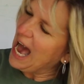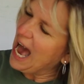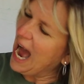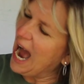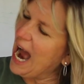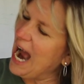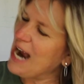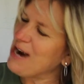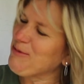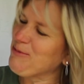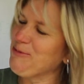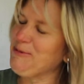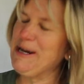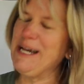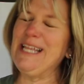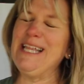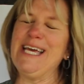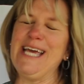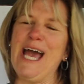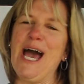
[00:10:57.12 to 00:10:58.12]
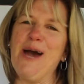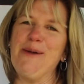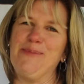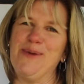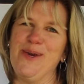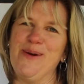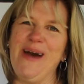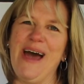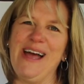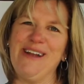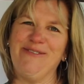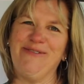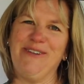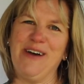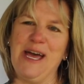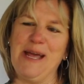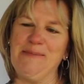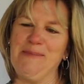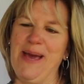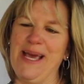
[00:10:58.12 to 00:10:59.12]
I really hope you had
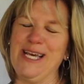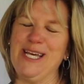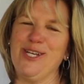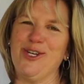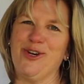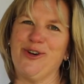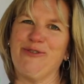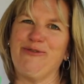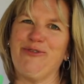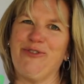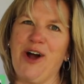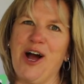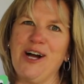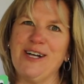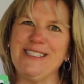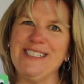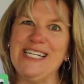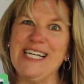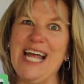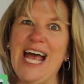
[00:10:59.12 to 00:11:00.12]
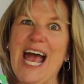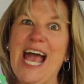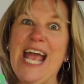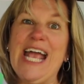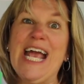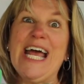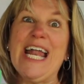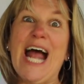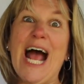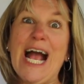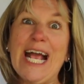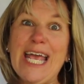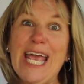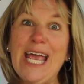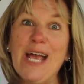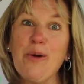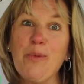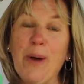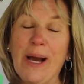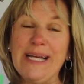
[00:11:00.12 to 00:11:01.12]
fun making your frog today, and I
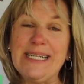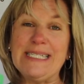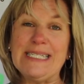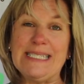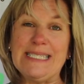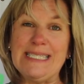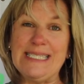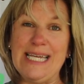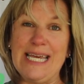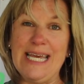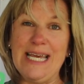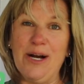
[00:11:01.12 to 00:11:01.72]
can't wait to see